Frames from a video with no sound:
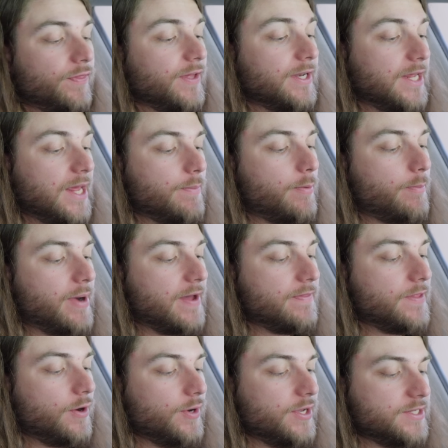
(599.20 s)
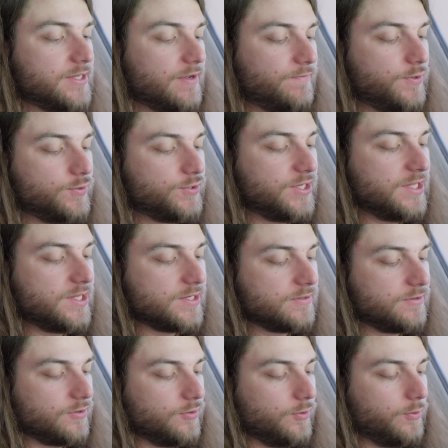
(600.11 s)
thing to keep in mind though is if you see
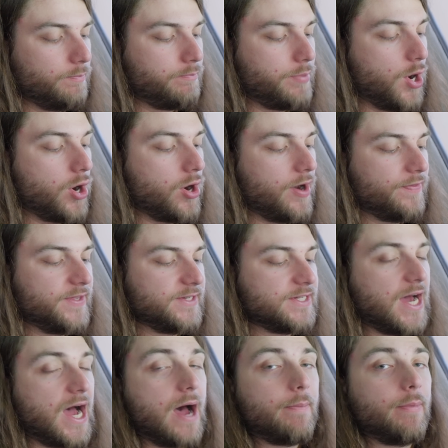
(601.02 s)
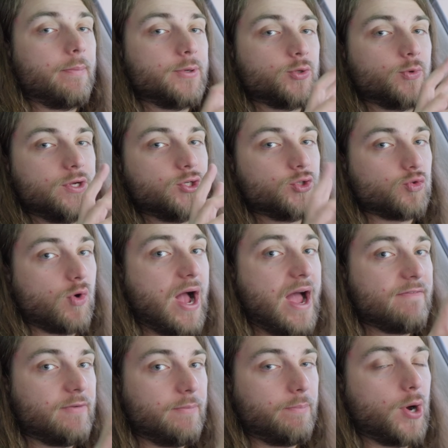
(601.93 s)
this little bar at the top between
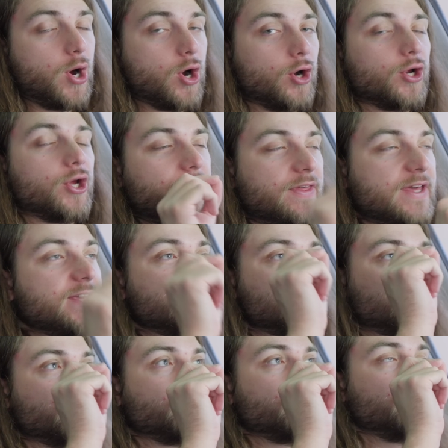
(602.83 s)
drive and park, these